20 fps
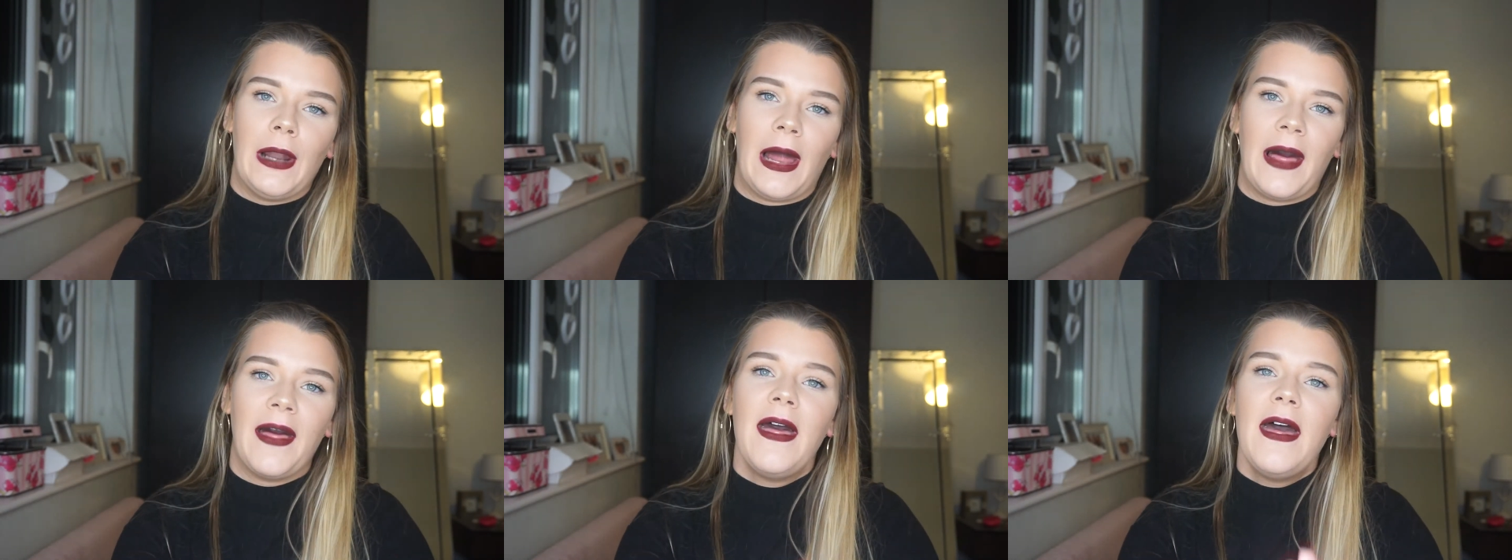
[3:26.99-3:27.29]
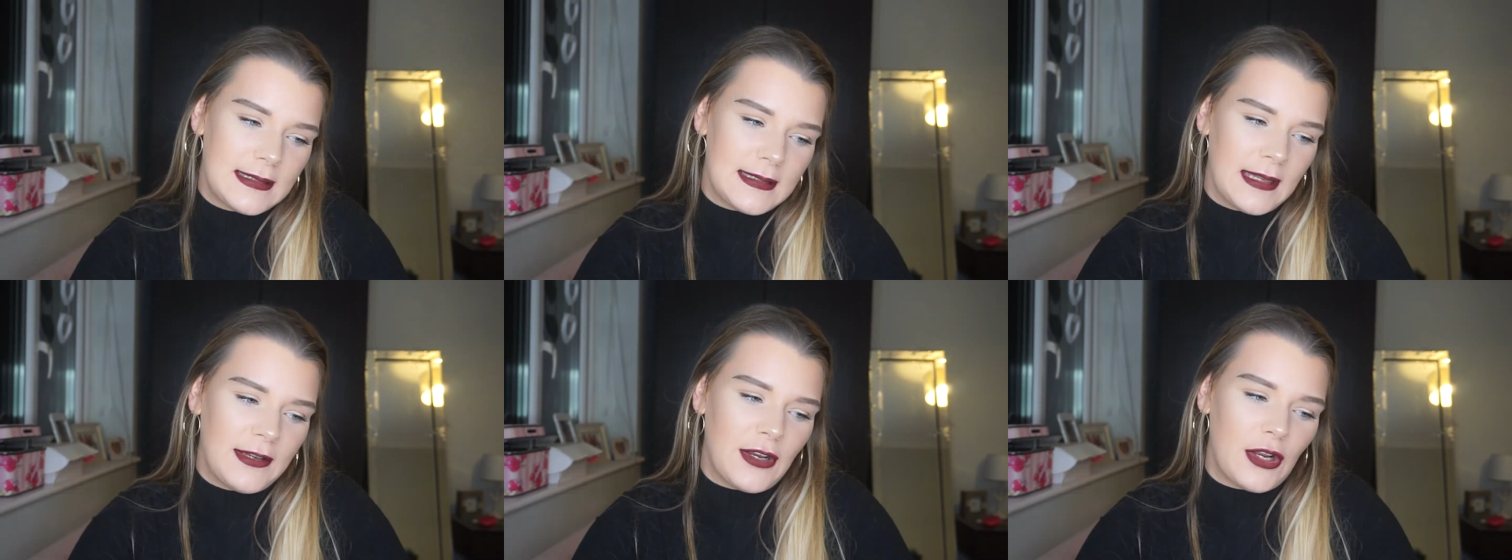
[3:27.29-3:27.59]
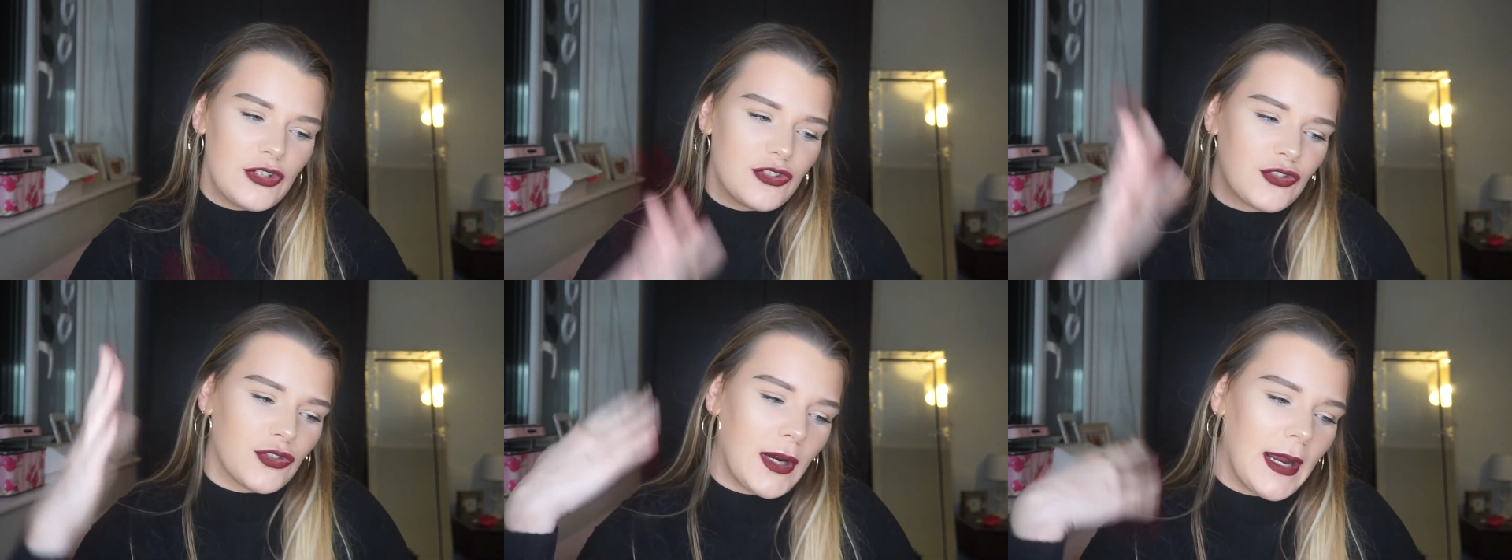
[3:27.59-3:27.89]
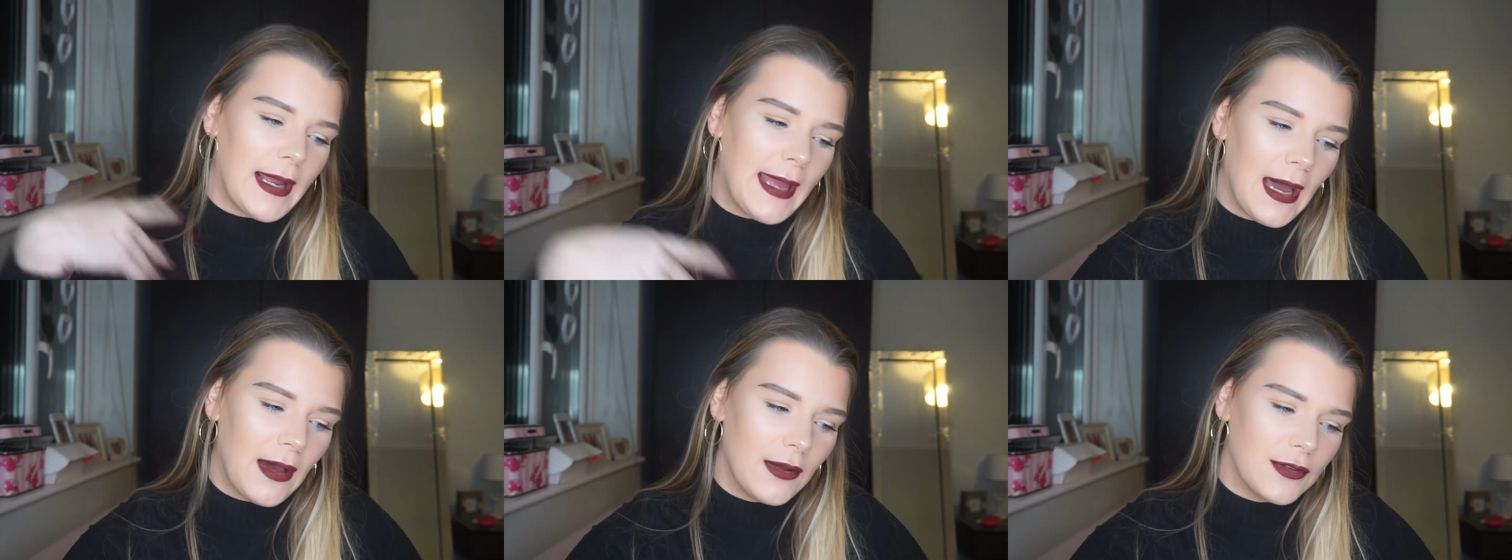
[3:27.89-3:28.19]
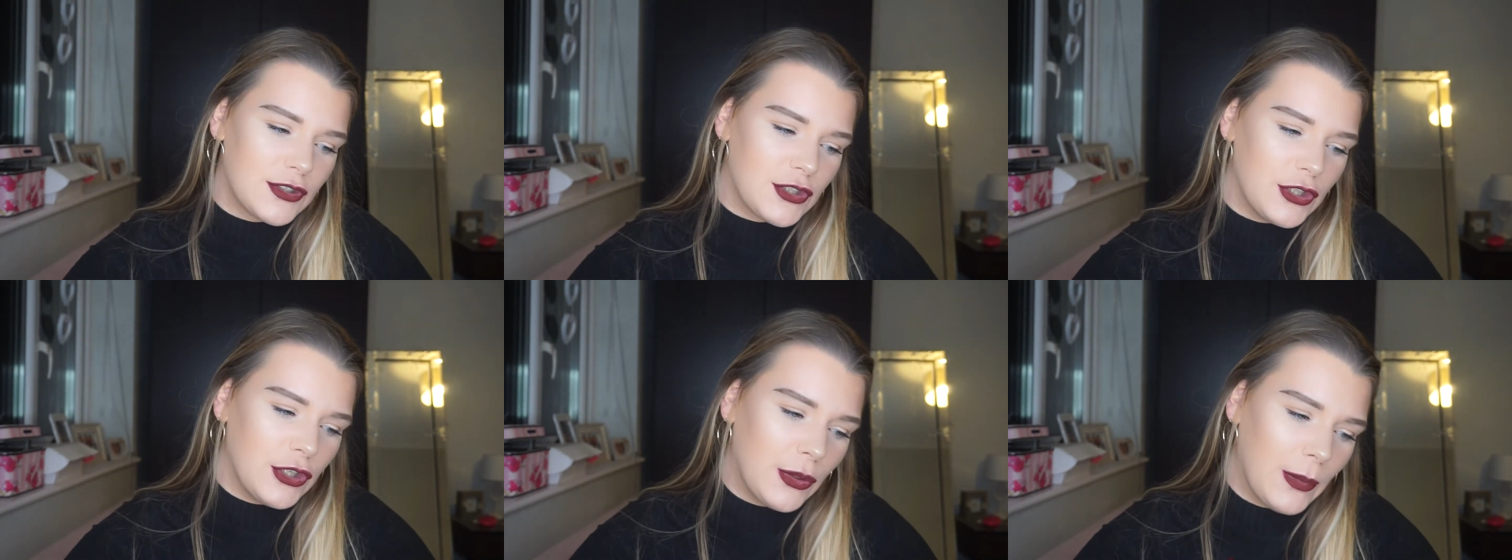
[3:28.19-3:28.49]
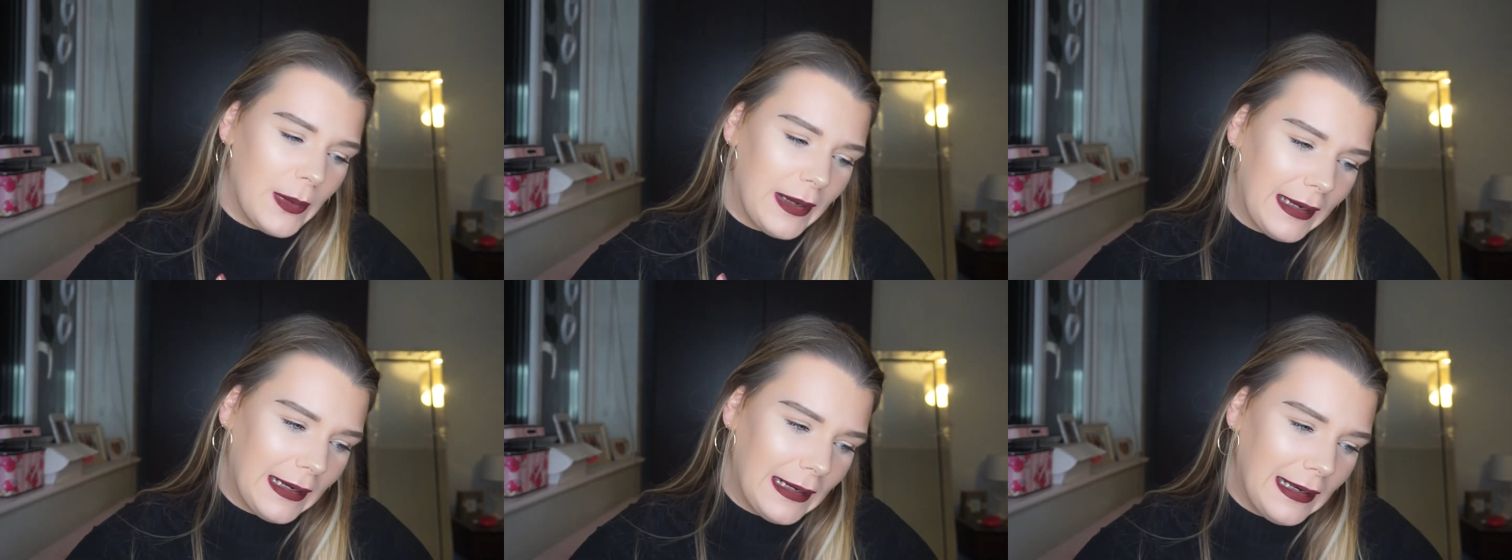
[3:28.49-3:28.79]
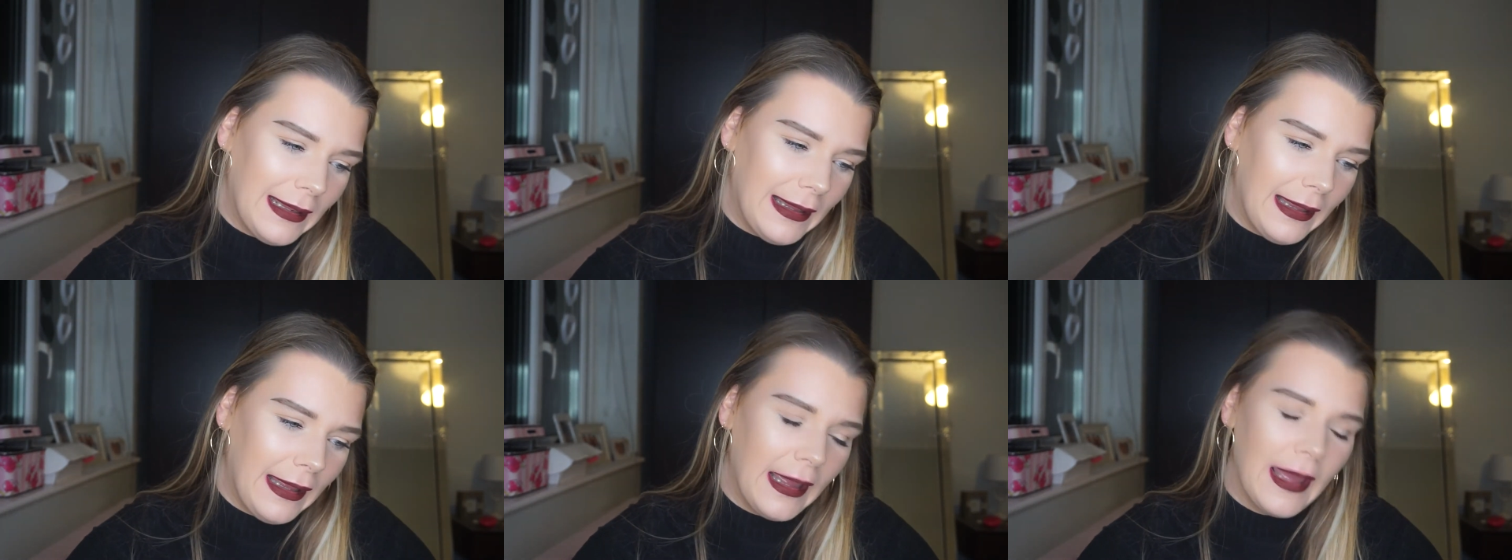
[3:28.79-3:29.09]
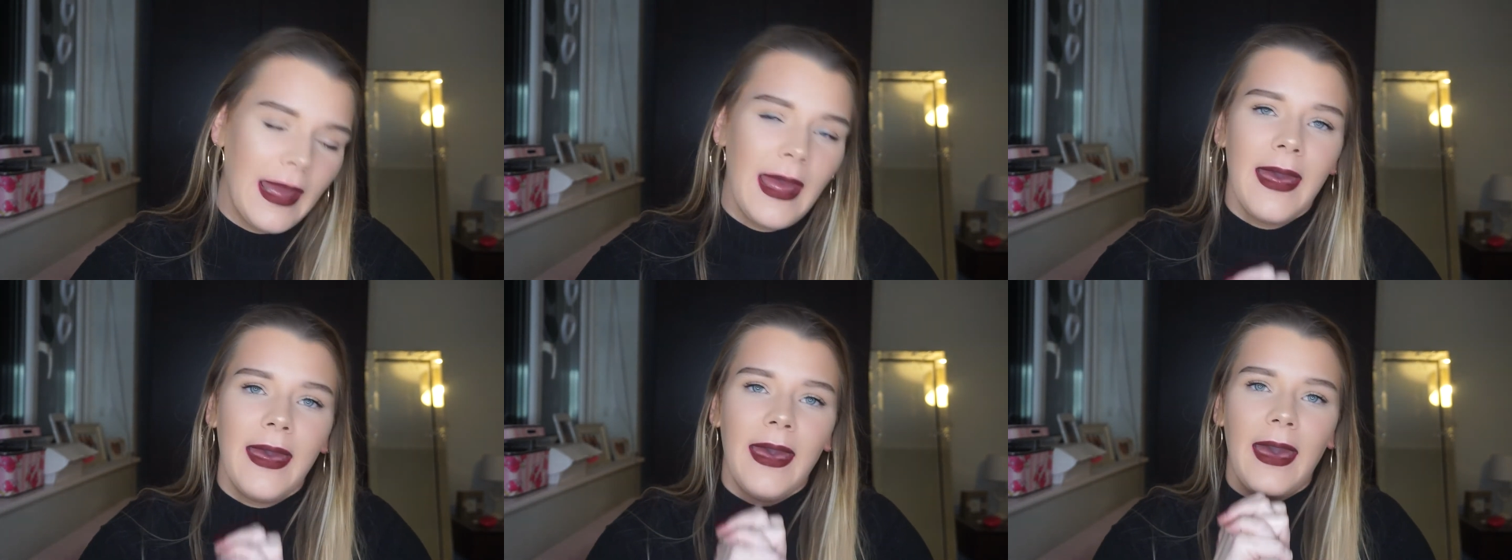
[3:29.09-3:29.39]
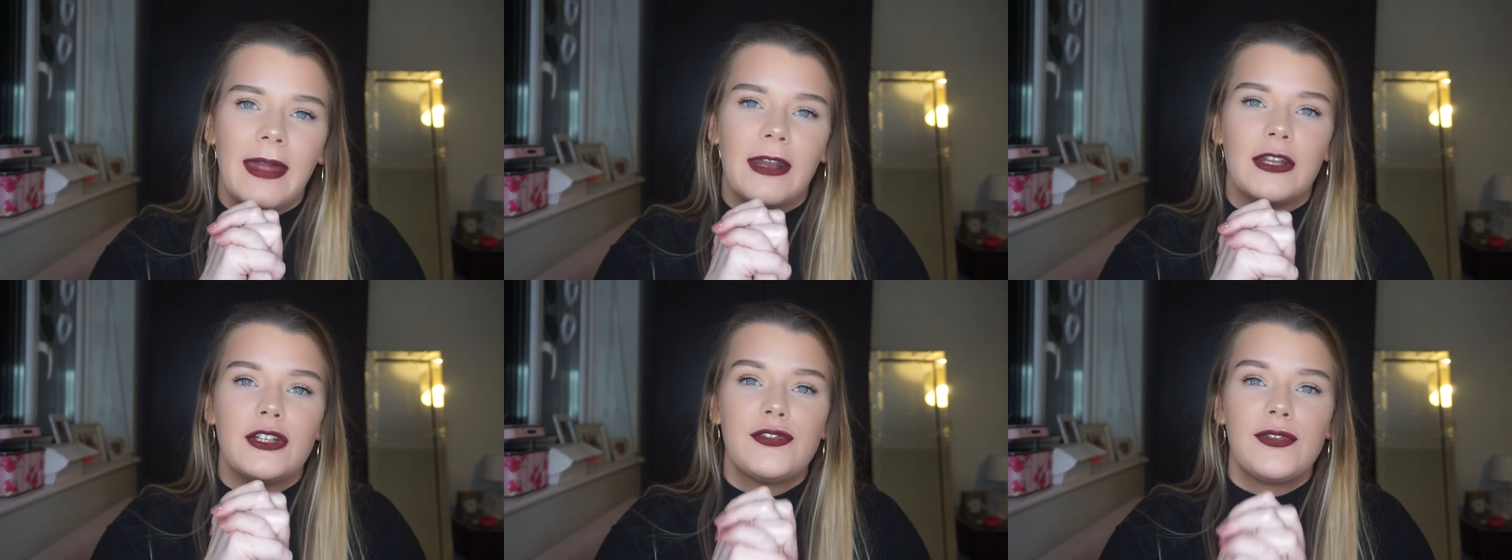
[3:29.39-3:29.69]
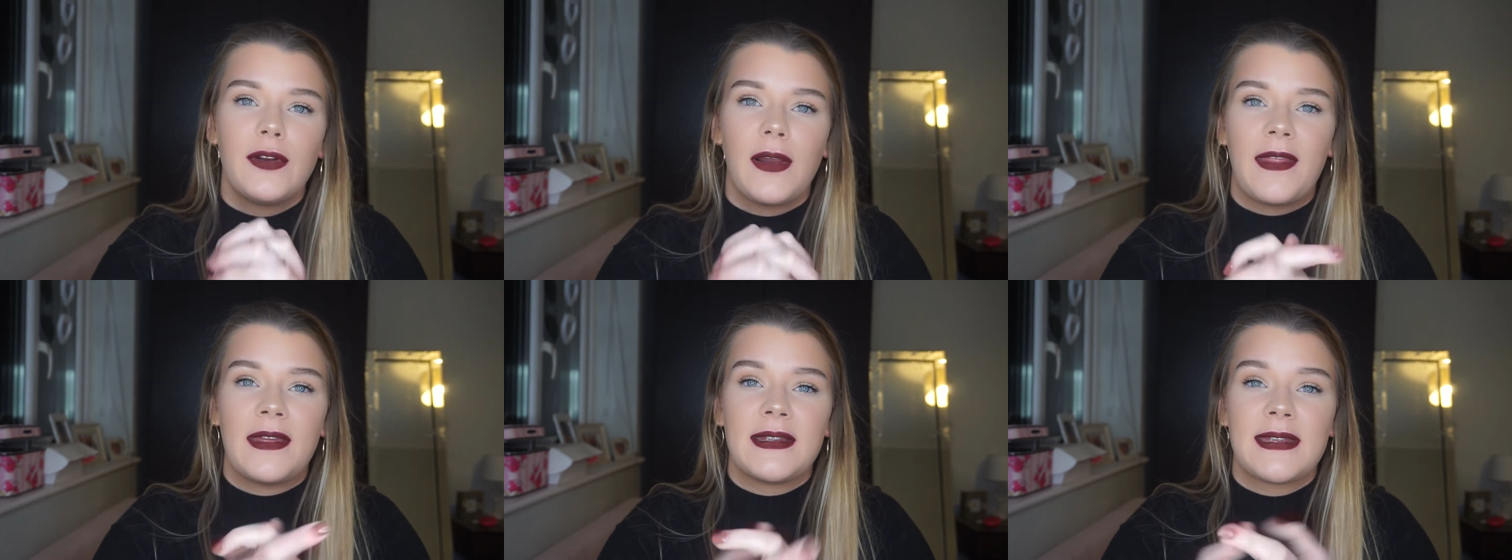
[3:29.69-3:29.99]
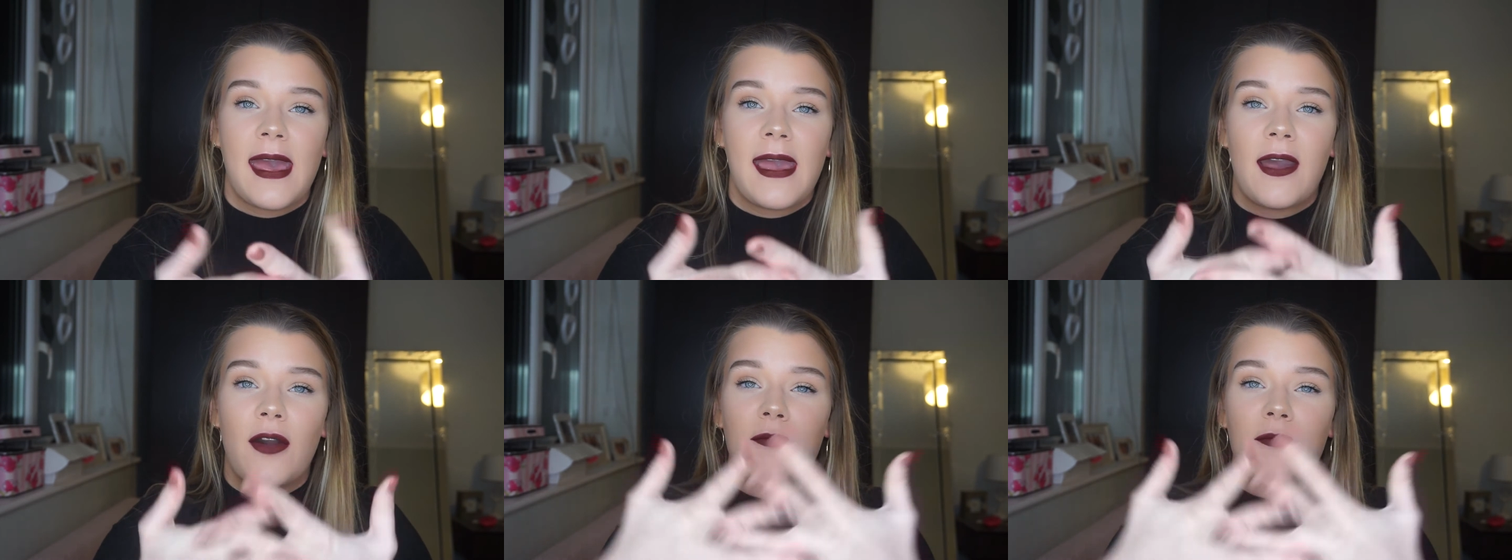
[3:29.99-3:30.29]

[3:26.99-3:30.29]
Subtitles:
Like, they don't dry out too quickly and I just feel like they take